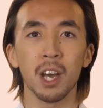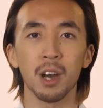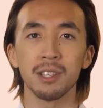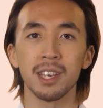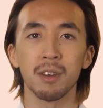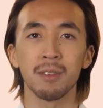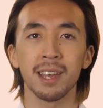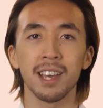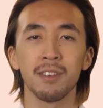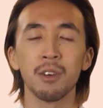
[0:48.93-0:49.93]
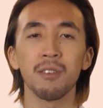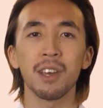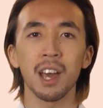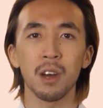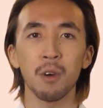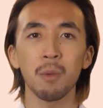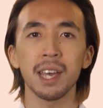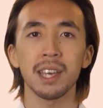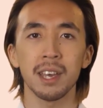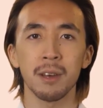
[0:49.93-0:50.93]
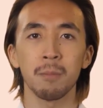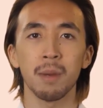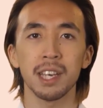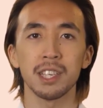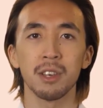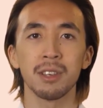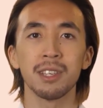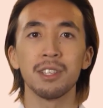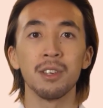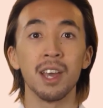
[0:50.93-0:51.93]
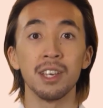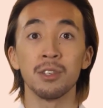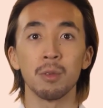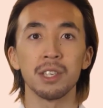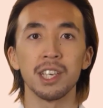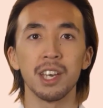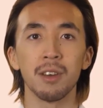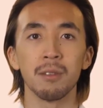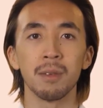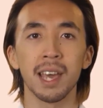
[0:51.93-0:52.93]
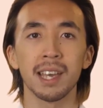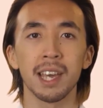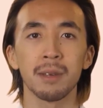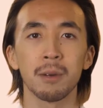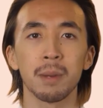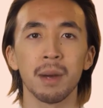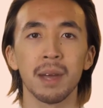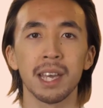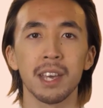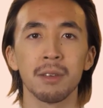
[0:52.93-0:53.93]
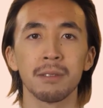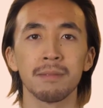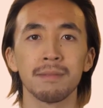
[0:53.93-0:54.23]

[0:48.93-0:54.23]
Also, if you have not already, make sure to subscribe to our channel and hit the bell icon.